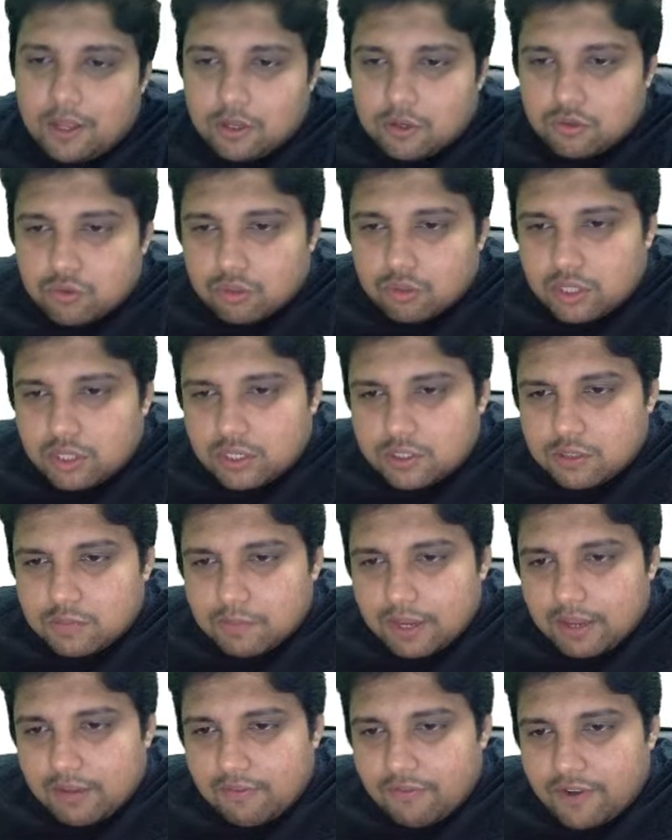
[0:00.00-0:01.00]
So this,
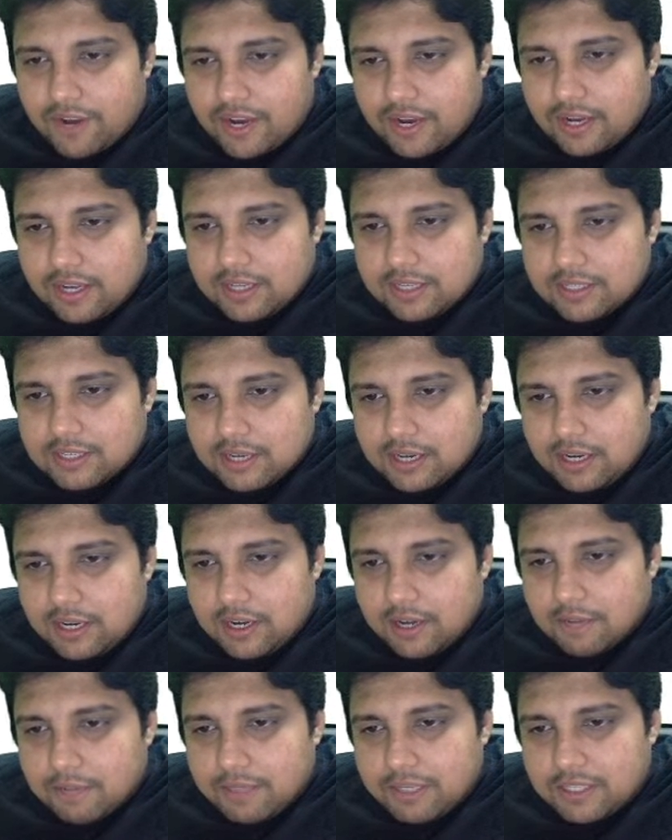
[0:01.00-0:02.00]
my friend, is a
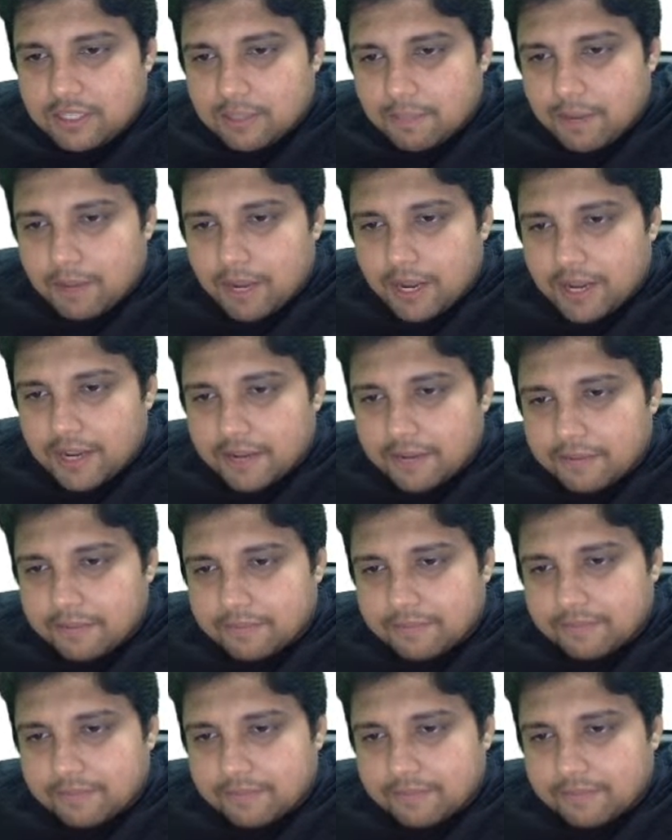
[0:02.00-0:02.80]
dummy supply.